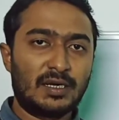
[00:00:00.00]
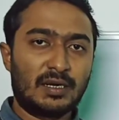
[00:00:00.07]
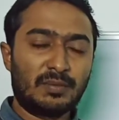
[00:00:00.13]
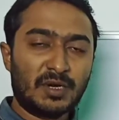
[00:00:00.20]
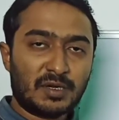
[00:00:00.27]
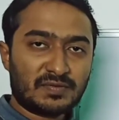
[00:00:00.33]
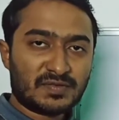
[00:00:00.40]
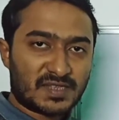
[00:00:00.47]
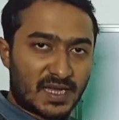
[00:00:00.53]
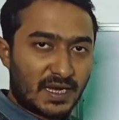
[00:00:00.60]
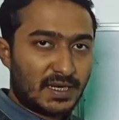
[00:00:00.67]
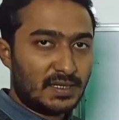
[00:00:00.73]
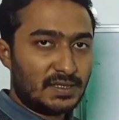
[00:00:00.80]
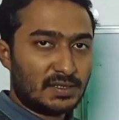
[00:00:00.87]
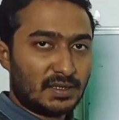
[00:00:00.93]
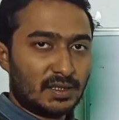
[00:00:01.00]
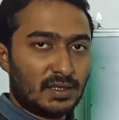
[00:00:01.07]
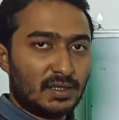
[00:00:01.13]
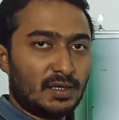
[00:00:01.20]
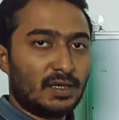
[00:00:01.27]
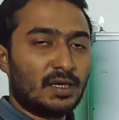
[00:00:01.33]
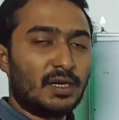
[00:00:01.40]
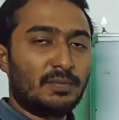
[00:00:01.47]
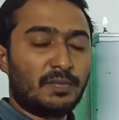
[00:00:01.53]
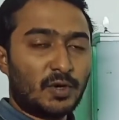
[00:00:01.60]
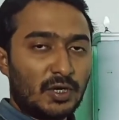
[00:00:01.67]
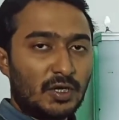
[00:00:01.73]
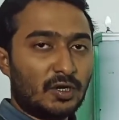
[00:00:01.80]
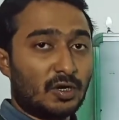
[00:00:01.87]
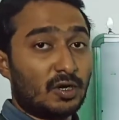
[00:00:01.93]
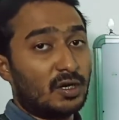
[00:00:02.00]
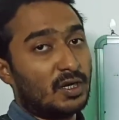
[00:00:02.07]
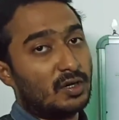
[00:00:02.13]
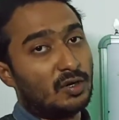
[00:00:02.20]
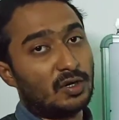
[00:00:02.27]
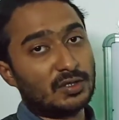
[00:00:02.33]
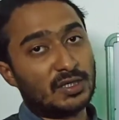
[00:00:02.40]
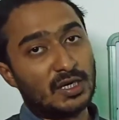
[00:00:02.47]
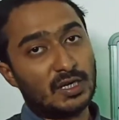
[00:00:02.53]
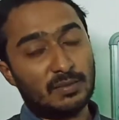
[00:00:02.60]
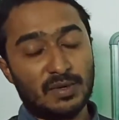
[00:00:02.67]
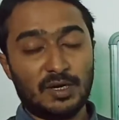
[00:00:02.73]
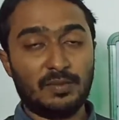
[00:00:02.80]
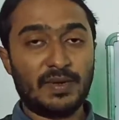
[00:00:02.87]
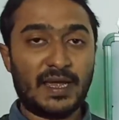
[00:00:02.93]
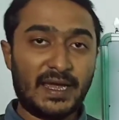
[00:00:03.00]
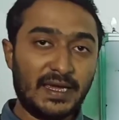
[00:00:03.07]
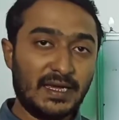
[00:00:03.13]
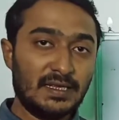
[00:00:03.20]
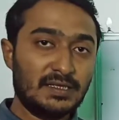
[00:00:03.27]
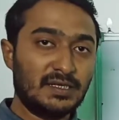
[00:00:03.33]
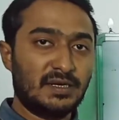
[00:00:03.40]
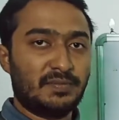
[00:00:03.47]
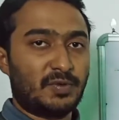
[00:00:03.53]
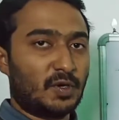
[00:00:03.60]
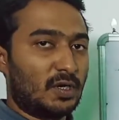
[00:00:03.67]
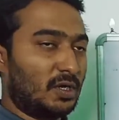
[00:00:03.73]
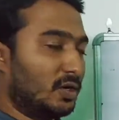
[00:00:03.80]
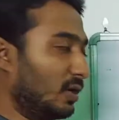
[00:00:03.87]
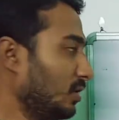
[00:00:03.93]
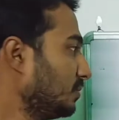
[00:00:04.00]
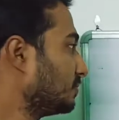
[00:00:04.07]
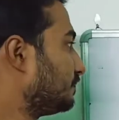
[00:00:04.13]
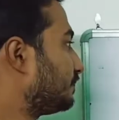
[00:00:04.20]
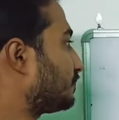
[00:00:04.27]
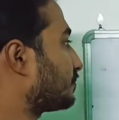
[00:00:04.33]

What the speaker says: number of sides in a polygon or the number of angles in a polygon,